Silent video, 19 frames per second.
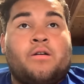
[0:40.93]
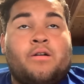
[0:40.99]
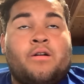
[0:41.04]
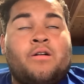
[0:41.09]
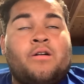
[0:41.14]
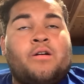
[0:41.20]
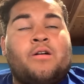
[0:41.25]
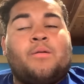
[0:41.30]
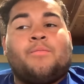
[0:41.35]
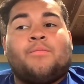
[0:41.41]

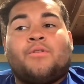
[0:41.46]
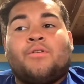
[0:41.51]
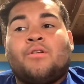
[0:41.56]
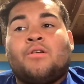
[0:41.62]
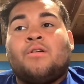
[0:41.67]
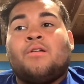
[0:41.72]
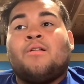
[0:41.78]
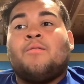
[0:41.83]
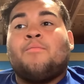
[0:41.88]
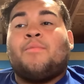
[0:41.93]
um,
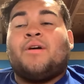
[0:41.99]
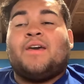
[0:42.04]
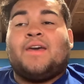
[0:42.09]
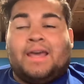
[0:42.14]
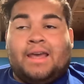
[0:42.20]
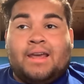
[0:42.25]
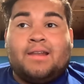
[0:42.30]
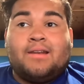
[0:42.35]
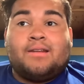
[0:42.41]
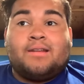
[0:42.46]
my
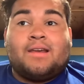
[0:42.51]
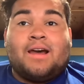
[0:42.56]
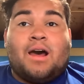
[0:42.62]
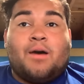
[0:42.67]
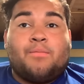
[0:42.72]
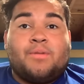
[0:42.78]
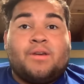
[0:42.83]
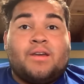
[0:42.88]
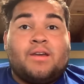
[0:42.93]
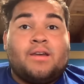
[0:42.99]
aunt
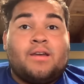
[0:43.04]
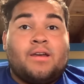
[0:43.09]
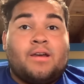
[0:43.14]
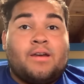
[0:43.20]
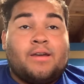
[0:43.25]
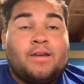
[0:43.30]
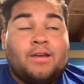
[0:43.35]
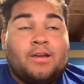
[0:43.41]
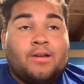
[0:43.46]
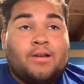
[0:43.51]
got me
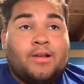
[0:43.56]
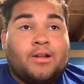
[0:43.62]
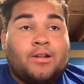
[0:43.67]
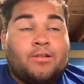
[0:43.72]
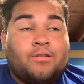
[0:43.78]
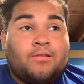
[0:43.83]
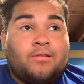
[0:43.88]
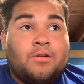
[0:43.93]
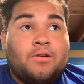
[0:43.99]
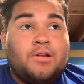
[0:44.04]
a
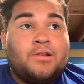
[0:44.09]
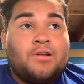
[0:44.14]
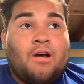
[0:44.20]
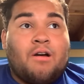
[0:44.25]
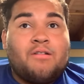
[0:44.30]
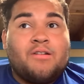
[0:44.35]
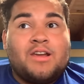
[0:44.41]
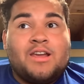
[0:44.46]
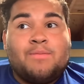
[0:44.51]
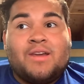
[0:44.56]
thirty
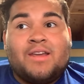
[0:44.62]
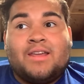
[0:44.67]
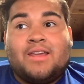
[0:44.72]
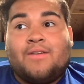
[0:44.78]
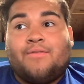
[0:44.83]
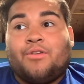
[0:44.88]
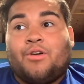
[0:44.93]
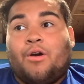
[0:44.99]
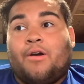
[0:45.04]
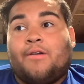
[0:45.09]
dollar eBay
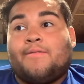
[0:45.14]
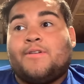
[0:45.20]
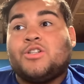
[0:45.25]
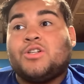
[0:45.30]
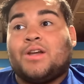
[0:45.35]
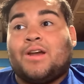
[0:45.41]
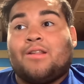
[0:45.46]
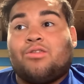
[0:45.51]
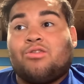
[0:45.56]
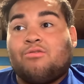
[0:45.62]
gift card, which
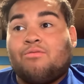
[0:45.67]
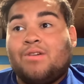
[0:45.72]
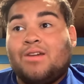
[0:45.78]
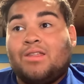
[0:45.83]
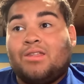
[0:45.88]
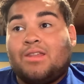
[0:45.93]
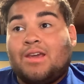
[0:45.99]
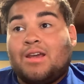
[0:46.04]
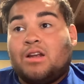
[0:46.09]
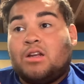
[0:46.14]
got three
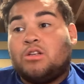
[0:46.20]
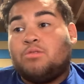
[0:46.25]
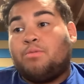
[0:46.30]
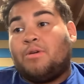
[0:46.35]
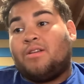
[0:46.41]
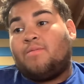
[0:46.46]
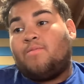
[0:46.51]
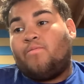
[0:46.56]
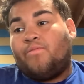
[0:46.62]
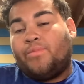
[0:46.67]
things,
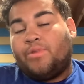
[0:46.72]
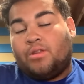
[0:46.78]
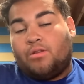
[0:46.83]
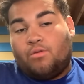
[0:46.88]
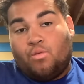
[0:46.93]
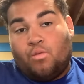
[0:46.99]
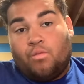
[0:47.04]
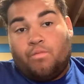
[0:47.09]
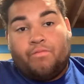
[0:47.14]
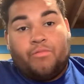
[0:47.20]
but
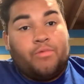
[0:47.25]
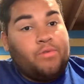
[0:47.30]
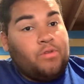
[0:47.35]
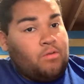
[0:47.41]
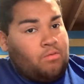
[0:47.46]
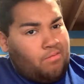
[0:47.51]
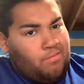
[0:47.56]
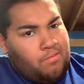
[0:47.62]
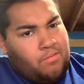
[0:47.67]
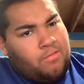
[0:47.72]

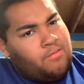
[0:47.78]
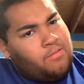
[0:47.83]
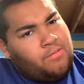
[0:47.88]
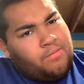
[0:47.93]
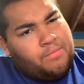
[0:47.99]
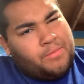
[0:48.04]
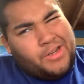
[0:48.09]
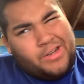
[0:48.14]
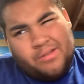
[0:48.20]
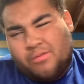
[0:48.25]
the
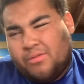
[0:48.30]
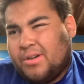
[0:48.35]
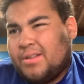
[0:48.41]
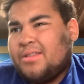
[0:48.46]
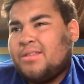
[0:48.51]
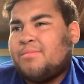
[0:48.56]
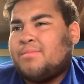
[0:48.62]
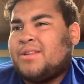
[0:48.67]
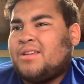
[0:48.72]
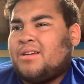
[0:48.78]
but
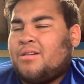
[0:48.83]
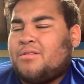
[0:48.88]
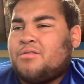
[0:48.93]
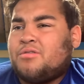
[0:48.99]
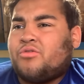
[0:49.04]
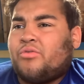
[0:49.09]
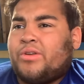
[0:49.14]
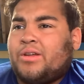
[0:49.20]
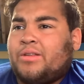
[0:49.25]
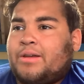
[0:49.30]
one but the other
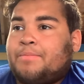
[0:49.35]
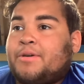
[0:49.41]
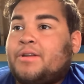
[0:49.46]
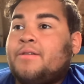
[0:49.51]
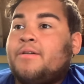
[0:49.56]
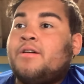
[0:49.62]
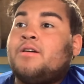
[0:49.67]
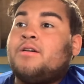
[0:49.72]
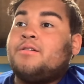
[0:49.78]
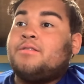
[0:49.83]
is running late. But
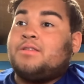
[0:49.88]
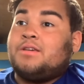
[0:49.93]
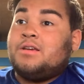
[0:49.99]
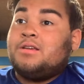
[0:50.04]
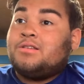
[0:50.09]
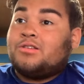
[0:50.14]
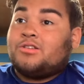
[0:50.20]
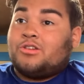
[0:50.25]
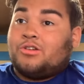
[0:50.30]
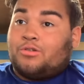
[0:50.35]

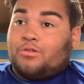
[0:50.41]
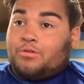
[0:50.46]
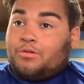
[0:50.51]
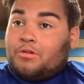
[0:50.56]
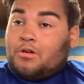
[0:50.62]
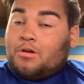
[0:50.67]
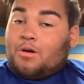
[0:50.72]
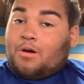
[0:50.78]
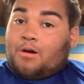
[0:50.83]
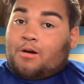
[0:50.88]
these two,
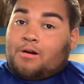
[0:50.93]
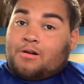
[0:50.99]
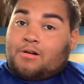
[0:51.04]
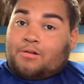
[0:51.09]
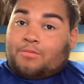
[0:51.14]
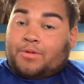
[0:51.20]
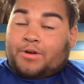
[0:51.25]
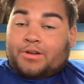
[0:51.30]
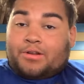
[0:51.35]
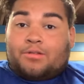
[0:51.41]
uh,
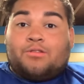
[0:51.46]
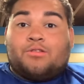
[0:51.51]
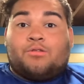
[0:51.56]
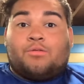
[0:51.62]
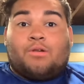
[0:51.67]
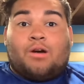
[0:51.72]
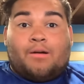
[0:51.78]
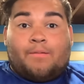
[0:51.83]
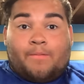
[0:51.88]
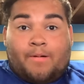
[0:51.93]
we're gonna
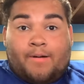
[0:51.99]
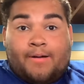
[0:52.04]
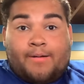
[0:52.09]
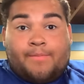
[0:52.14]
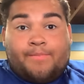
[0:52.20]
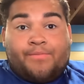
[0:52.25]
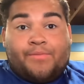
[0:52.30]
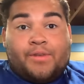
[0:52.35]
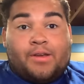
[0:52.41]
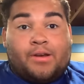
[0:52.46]
do
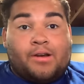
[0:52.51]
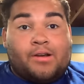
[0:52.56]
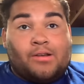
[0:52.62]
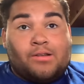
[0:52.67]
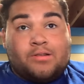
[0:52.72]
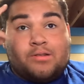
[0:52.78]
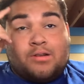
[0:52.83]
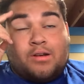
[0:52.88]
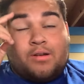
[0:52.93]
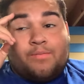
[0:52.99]
um
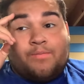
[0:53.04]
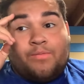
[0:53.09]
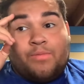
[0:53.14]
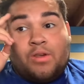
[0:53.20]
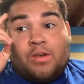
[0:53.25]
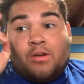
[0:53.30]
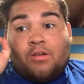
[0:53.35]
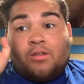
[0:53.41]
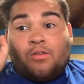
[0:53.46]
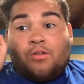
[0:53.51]
because um
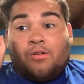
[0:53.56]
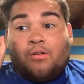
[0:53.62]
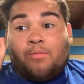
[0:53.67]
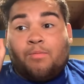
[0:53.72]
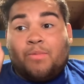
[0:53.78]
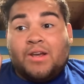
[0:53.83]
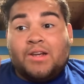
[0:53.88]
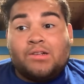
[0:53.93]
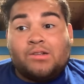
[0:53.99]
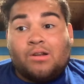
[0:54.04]
they're
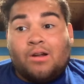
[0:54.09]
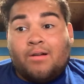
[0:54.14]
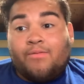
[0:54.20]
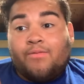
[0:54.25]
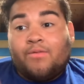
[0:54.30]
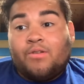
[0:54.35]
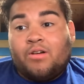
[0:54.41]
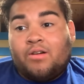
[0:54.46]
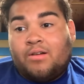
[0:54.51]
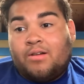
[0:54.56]
based off
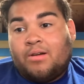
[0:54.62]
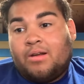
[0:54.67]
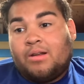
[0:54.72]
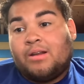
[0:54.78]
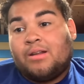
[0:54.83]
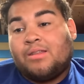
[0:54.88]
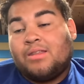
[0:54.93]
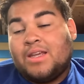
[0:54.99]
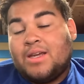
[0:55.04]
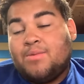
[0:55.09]
uh, on
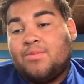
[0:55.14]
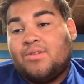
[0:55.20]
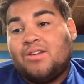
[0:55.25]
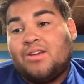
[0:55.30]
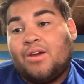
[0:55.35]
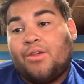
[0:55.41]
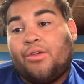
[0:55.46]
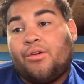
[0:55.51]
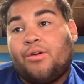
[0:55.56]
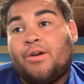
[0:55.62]
a theme
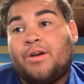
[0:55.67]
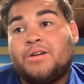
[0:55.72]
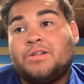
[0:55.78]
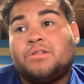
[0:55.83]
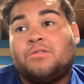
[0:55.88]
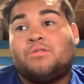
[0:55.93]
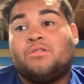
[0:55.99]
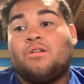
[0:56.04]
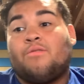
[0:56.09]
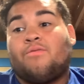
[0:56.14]
together
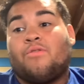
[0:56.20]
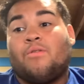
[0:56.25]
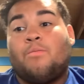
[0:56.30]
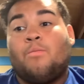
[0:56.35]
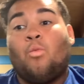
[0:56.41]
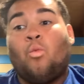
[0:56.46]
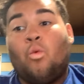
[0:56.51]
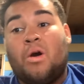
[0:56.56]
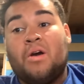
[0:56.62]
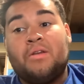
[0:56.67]
because they're
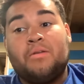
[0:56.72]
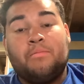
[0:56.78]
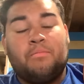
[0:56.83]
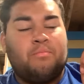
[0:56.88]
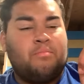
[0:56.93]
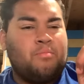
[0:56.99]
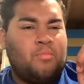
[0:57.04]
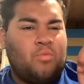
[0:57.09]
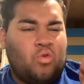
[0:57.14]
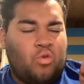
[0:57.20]
from one
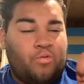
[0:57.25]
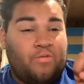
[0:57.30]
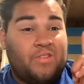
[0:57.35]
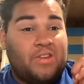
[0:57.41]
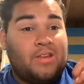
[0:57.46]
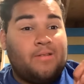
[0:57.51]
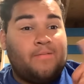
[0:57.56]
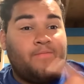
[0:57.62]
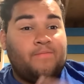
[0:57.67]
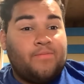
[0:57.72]
movie
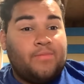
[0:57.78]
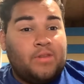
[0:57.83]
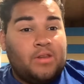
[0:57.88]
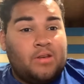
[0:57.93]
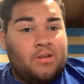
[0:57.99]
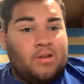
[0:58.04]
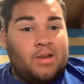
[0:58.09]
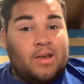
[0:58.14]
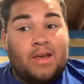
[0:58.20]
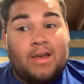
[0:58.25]

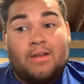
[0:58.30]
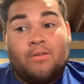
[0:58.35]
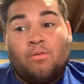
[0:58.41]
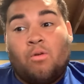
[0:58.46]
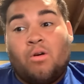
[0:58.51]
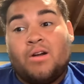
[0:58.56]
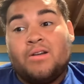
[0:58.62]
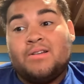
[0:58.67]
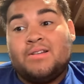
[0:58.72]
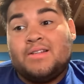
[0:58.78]
and
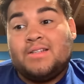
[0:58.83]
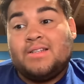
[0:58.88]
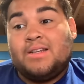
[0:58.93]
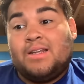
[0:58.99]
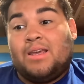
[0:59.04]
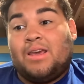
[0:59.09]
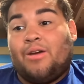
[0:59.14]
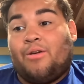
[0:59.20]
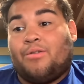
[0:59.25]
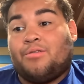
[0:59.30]
one Disney
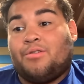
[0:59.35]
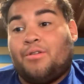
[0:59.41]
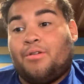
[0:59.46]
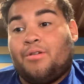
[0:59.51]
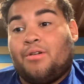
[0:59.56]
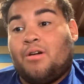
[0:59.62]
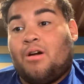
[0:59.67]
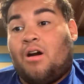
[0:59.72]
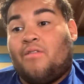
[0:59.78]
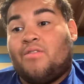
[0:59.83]

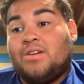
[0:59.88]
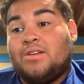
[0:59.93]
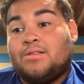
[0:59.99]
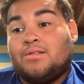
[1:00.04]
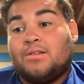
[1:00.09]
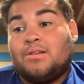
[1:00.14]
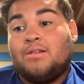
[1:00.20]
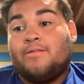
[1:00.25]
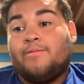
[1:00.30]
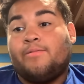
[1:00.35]
character,
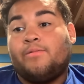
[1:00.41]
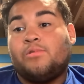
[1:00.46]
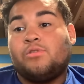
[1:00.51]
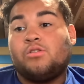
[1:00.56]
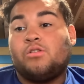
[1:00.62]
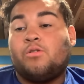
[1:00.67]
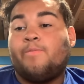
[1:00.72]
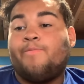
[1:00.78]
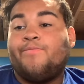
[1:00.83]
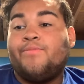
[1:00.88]
obviously.
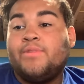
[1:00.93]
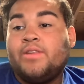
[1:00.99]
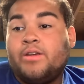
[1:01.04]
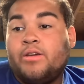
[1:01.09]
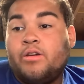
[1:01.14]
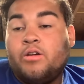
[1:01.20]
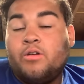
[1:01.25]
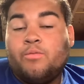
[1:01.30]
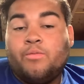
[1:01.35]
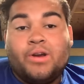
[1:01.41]
So
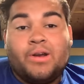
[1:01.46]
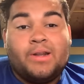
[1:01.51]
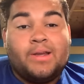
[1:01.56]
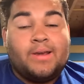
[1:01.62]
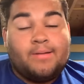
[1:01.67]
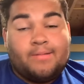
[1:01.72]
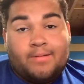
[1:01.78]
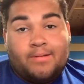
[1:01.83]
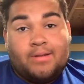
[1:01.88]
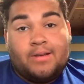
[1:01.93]
we're gonna
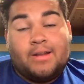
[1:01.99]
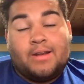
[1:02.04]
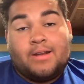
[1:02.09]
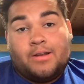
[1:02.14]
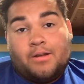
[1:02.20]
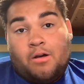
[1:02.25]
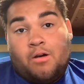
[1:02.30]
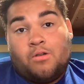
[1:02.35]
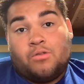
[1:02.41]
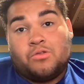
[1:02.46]
get get it
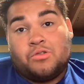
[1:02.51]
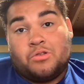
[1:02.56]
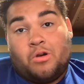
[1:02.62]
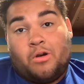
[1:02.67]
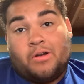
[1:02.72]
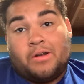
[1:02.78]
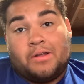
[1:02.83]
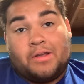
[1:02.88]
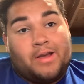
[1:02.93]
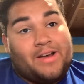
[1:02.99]
all
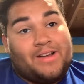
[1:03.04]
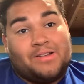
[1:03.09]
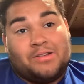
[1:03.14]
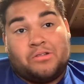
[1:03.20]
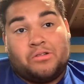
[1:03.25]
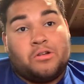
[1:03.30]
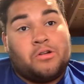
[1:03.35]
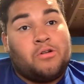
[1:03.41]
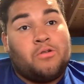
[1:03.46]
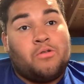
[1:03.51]
started, guys.
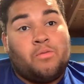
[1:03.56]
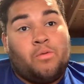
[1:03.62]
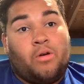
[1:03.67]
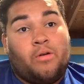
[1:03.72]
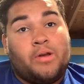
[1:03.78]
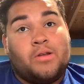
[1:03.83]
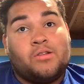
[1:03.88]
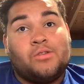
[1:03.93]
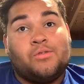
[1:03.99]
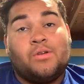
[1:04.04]
Don't
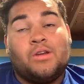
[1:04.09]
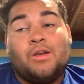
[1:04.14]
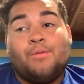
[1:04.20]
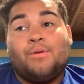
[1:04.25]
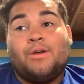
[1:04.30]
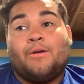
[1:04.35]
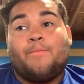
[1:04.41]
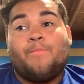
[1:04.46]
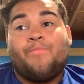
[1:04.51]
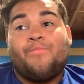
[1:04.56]
worry. So here we
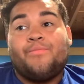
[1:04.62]
go.